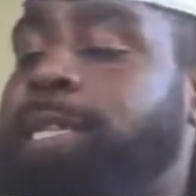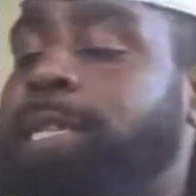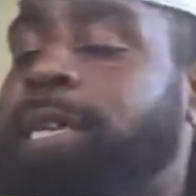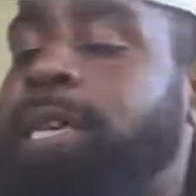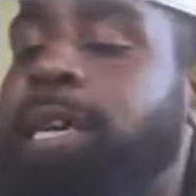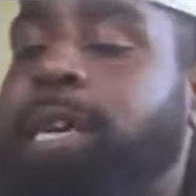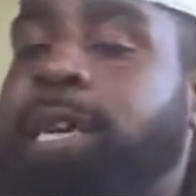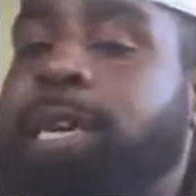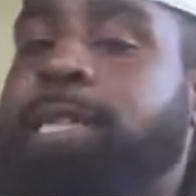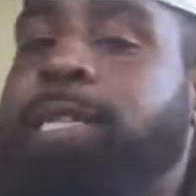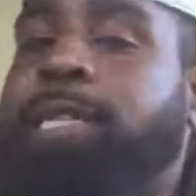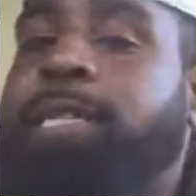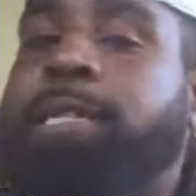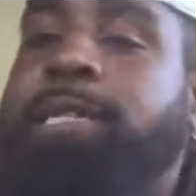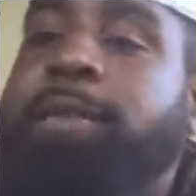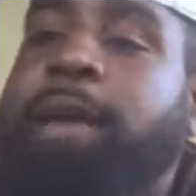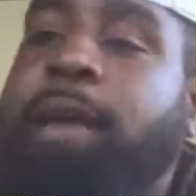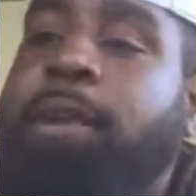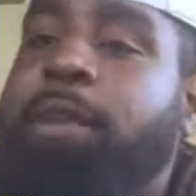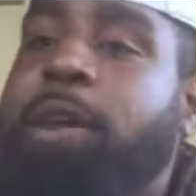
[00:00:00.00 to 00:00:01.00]
as he is,
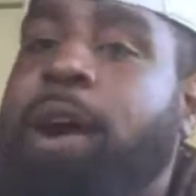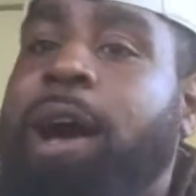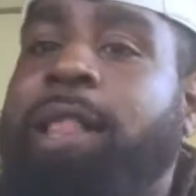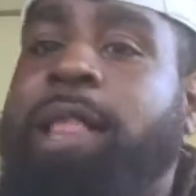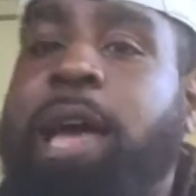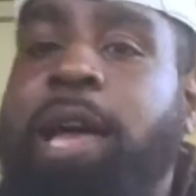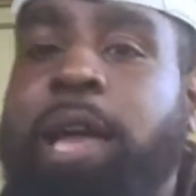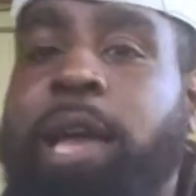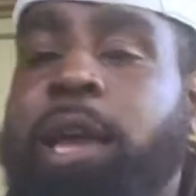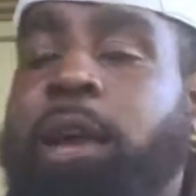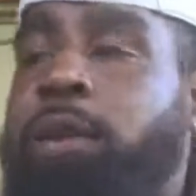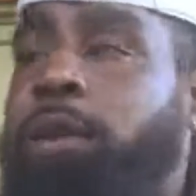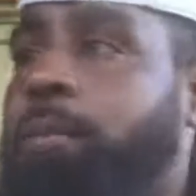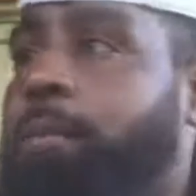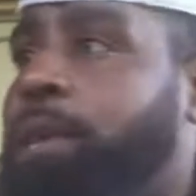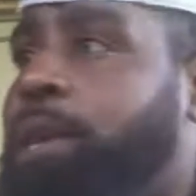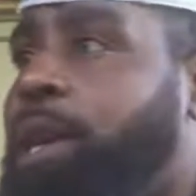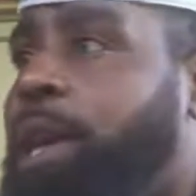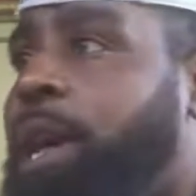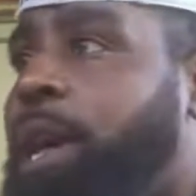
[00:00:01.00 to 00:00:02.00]
and I like
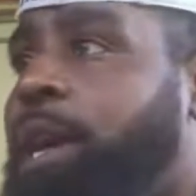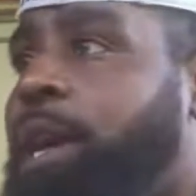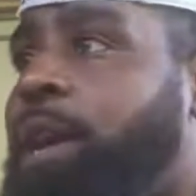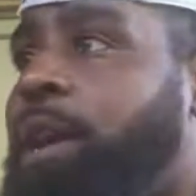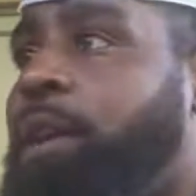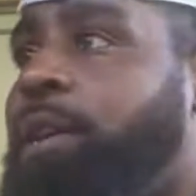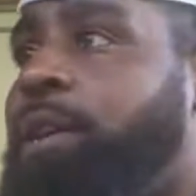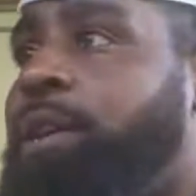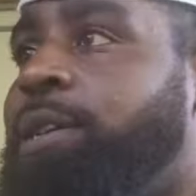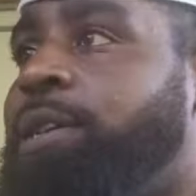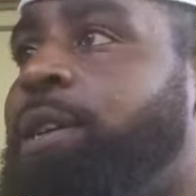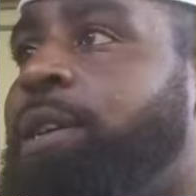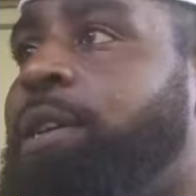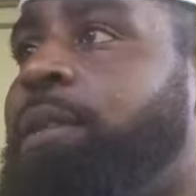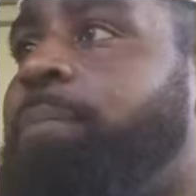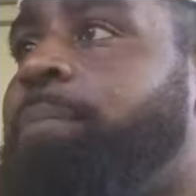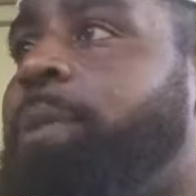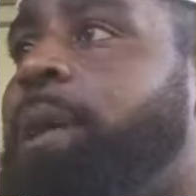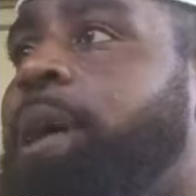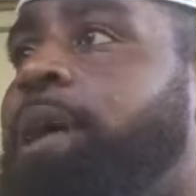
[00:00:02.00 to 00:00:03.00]
Ingram, he can't carry a
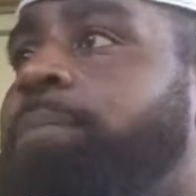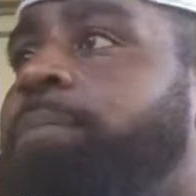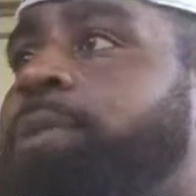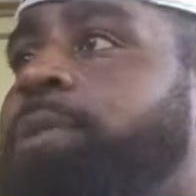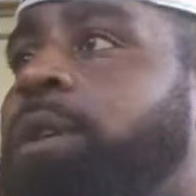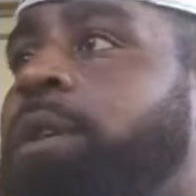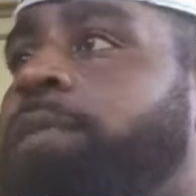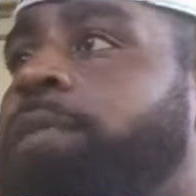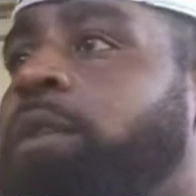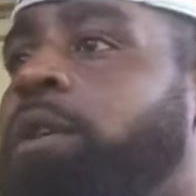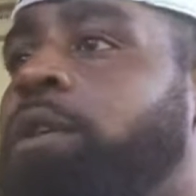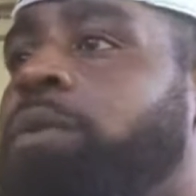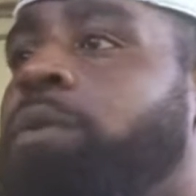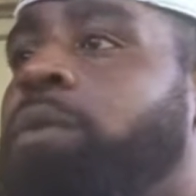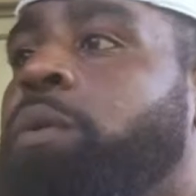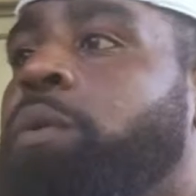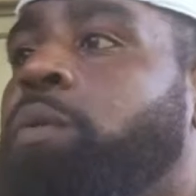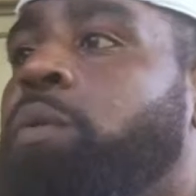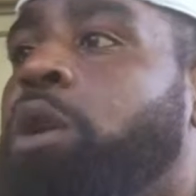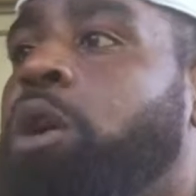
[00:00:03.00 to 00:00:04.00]
team by himself. On
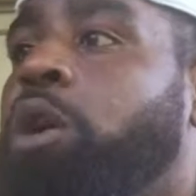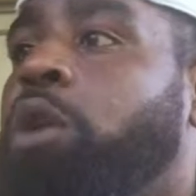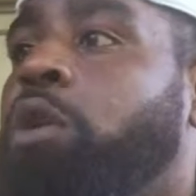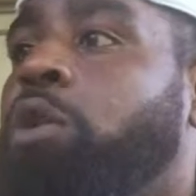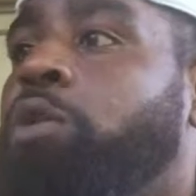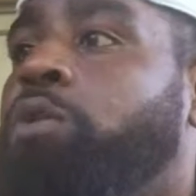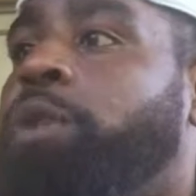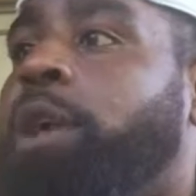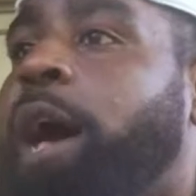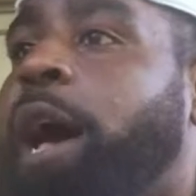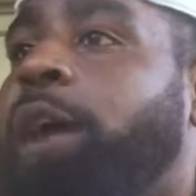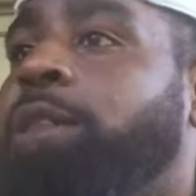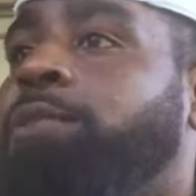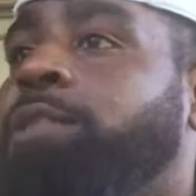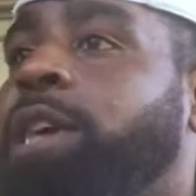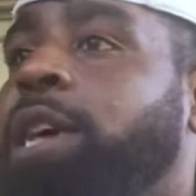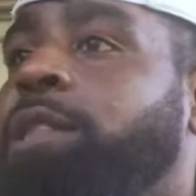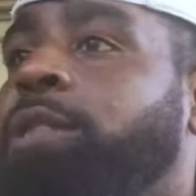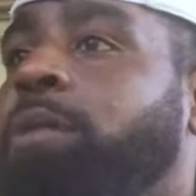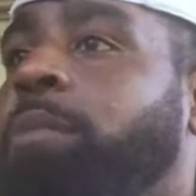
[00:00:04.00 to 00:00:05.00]
the road, I'll
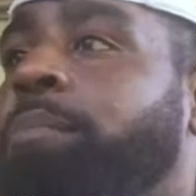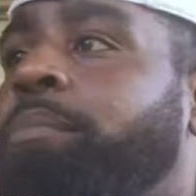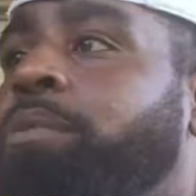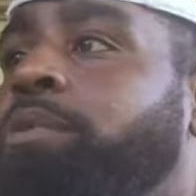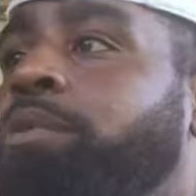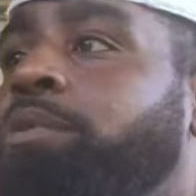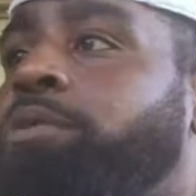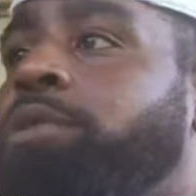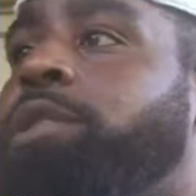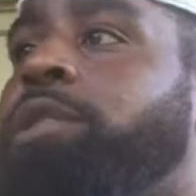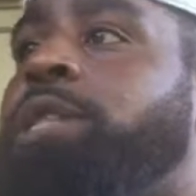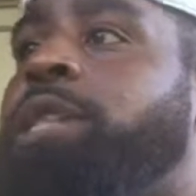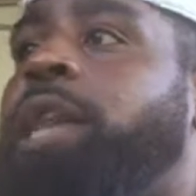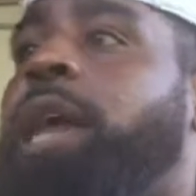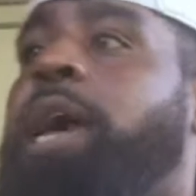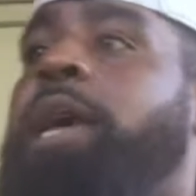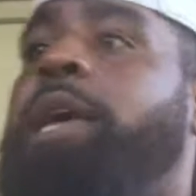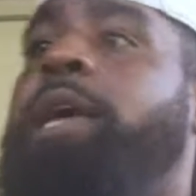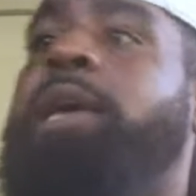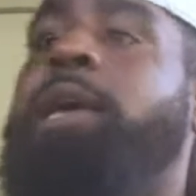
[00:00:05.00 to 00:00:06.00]
take the Bulls
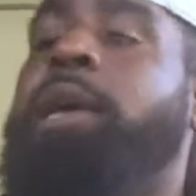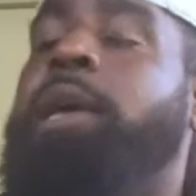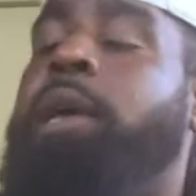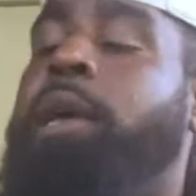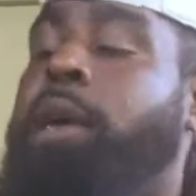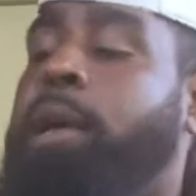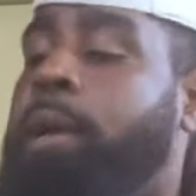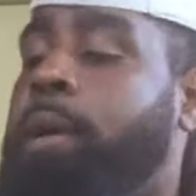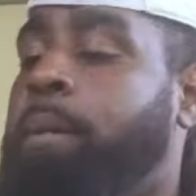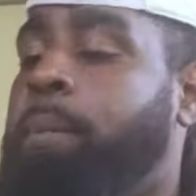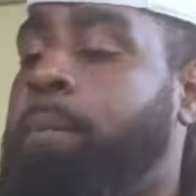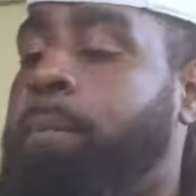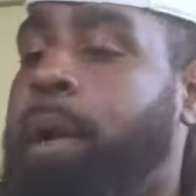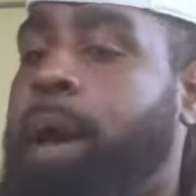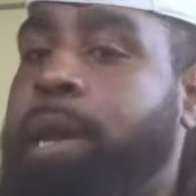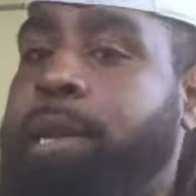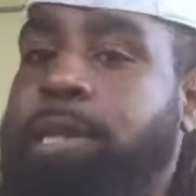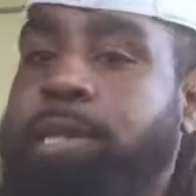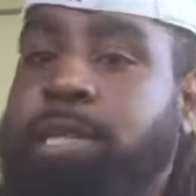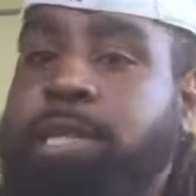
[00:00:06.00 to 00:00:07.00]
tonight
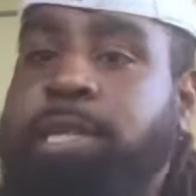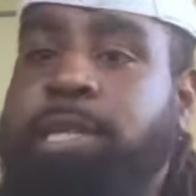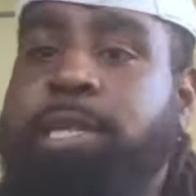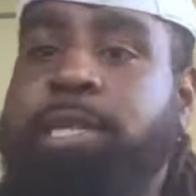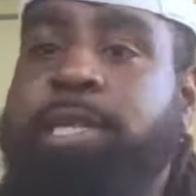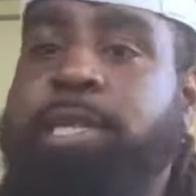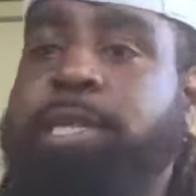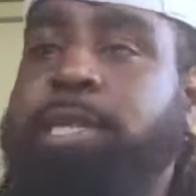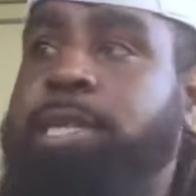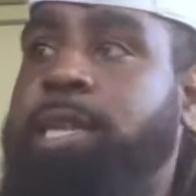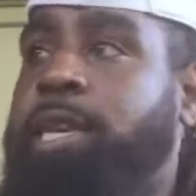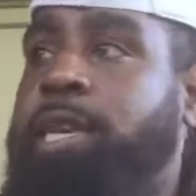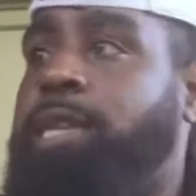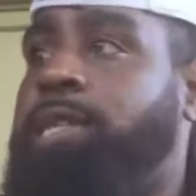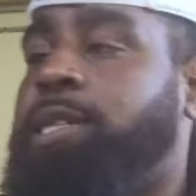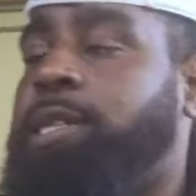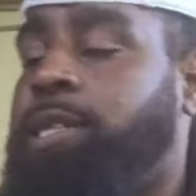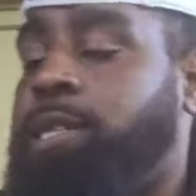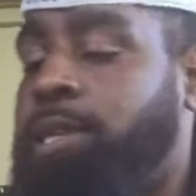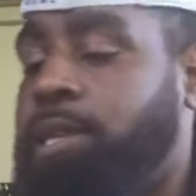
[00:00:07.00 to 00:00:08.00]
minus the
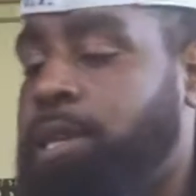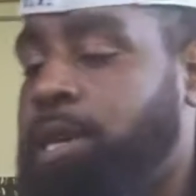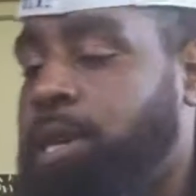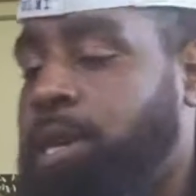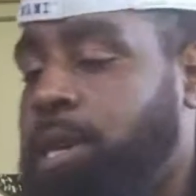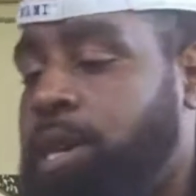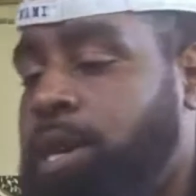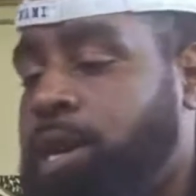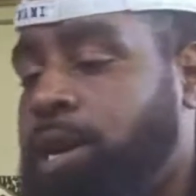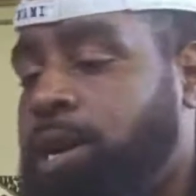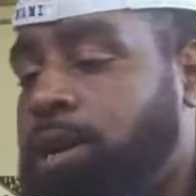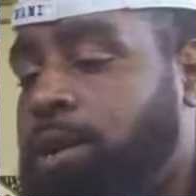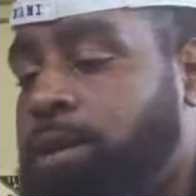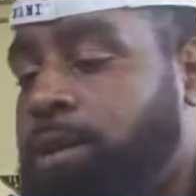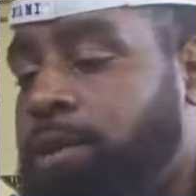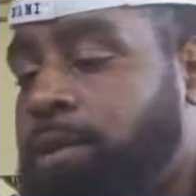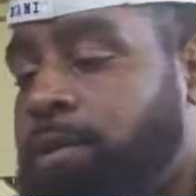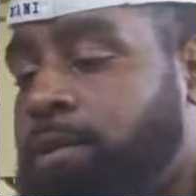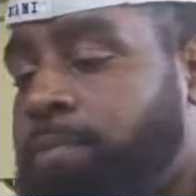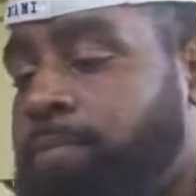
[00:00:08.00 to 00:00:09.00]
6.
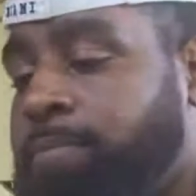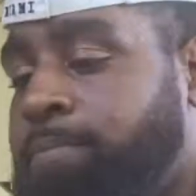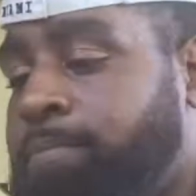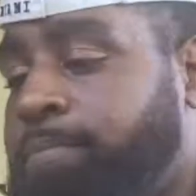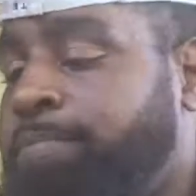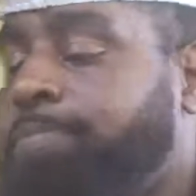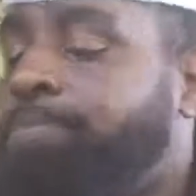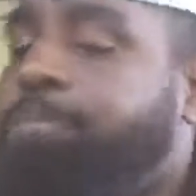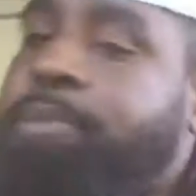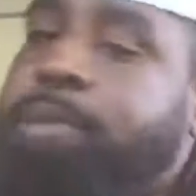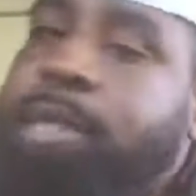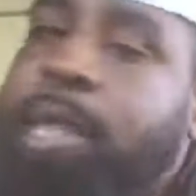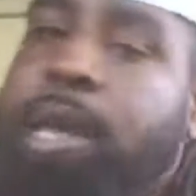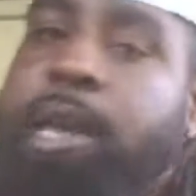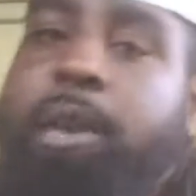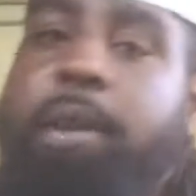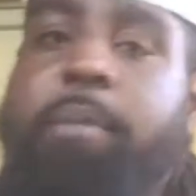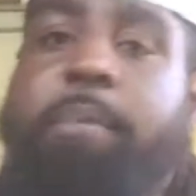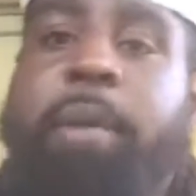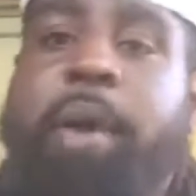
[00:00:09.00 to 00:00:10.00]
Put that
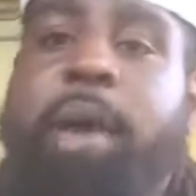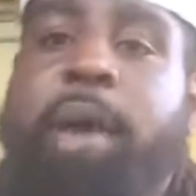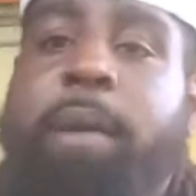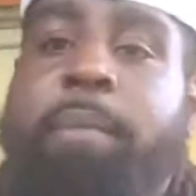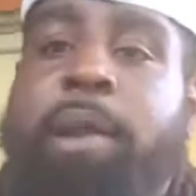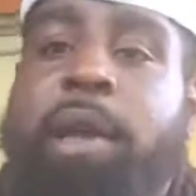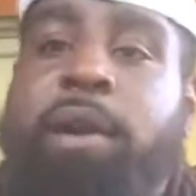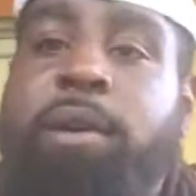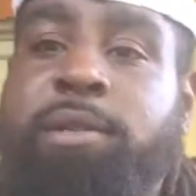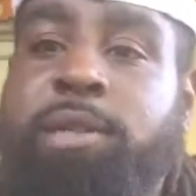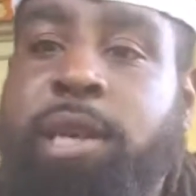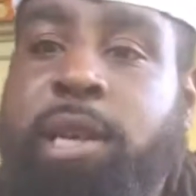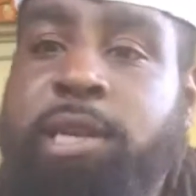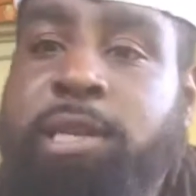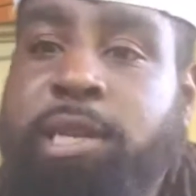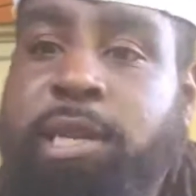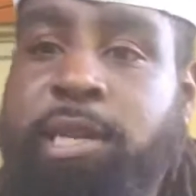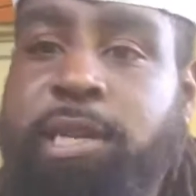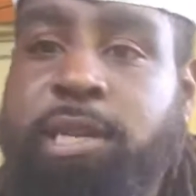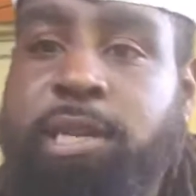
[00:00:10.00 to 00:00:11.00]
in the bank. I'm not gonna say
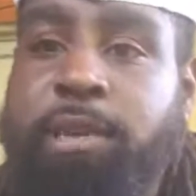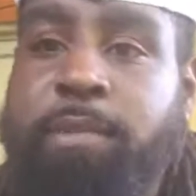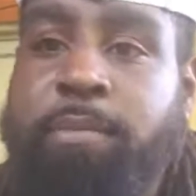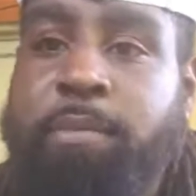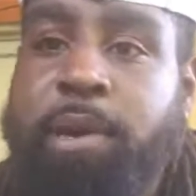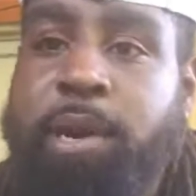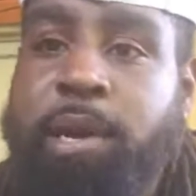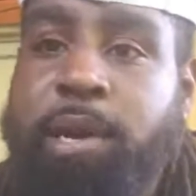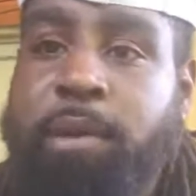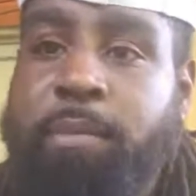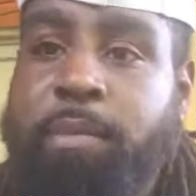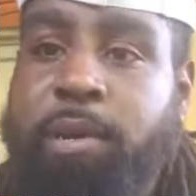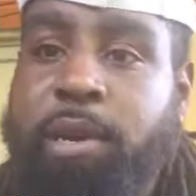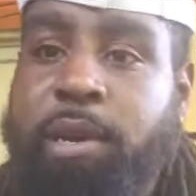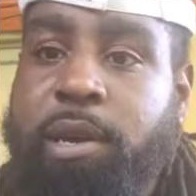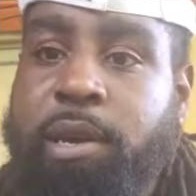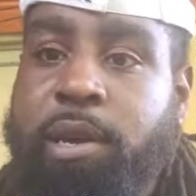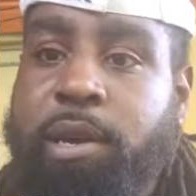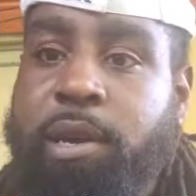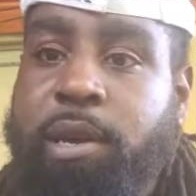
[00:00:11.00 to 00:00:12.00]
it's easy money, but